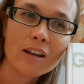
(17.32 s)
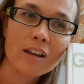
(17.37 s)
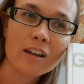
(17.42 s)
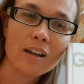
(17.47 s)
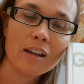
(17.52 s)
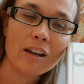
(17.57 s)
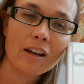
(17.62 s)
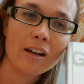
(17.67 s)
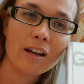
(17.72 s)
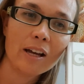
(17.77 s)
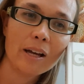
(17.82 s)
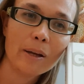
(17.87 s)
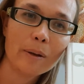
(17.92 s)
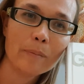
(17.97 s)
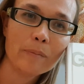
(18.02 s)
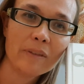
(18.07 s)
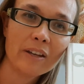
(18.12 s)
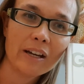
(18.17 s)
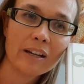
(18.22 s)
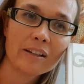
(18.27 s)

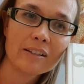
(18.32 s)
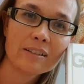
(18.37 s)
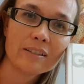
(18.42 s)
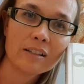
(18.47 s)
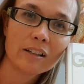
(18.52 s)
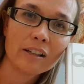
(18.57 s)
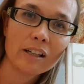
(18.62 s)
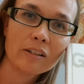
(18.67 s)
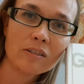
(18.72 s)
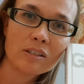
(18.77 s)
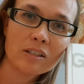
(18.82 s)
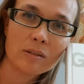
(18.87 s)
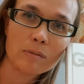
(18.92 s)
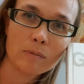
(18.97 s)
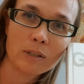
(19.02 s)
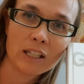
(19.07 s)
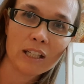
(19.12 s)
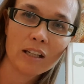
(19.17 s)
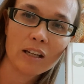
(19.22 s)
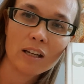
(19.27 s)
that has stuck out to
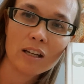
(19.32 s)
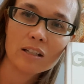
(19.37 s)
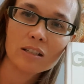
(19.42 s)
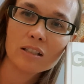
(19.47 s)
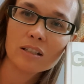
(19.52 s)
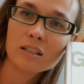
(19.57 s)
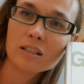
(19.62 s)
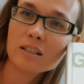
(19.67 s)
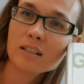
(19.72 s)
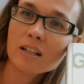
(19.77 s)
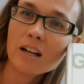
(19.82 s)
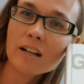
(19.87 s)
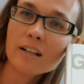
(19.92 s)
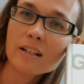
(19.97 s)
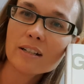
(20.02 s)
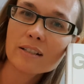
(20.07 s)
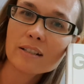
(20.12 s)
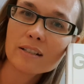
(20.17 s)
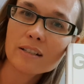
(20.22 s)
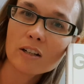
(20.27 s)
me is that it's not
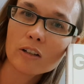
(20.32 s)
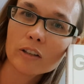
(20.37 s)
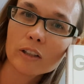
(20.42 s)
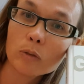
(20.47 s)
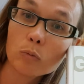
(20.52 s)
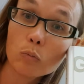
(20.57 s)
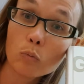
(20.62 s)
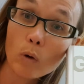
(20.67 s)
necessarily